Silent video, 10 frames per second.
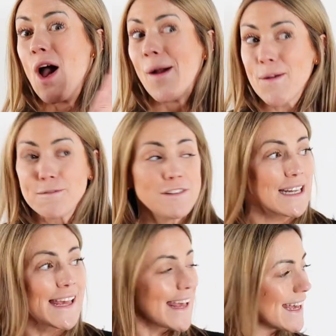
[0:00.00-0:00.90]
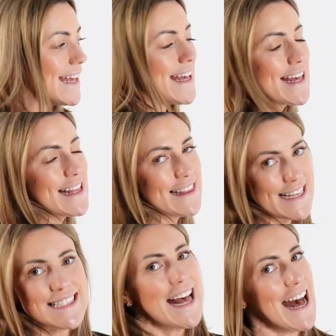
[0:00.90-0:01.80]
Hopefully,
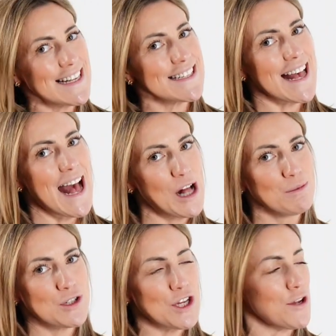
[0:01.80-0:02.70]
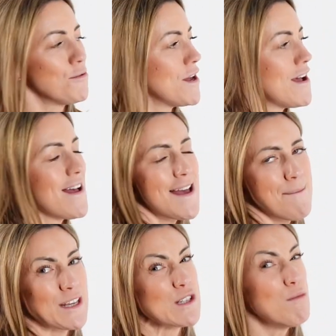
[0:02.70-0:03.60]
this has helped you
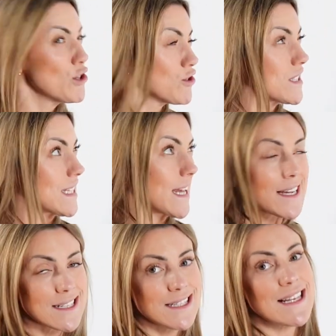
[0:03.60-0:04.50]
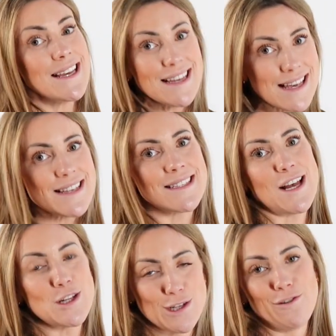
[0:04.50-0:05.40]
because module six is
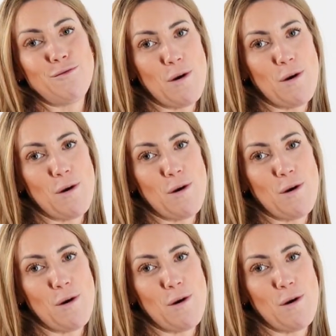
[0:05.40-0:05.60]
a tough